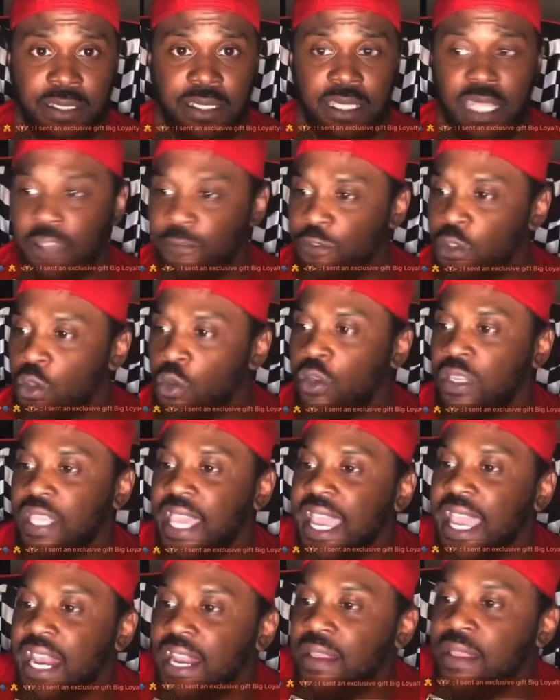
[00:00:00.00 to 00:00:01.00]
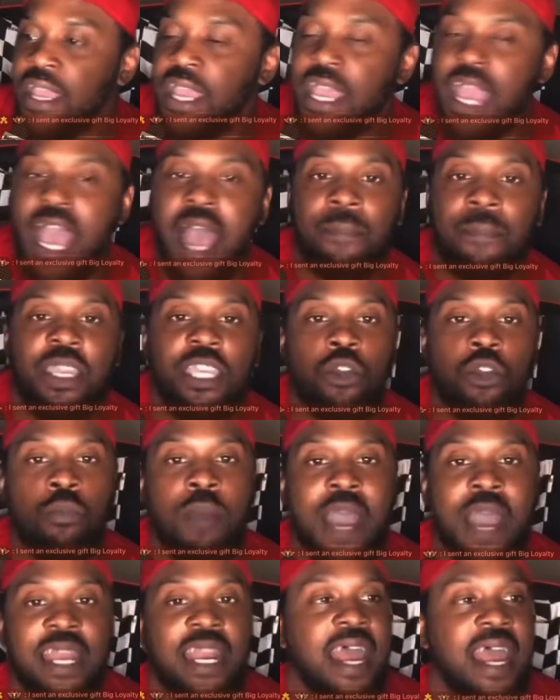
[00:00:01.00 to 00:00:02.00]
If you can't, I mean, you
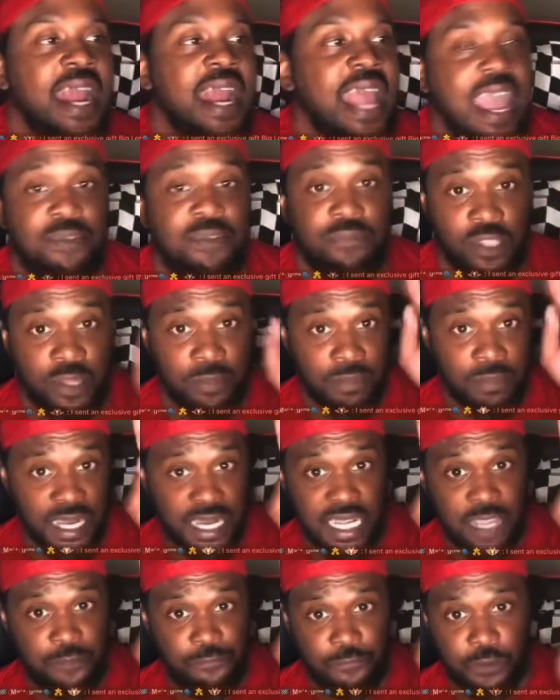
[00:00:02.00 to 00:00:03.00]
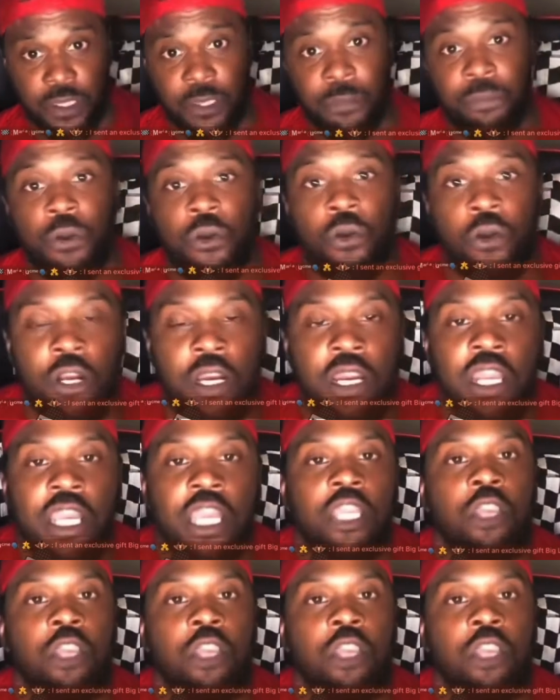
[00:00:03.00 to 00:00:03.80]
might not have the money for the poor.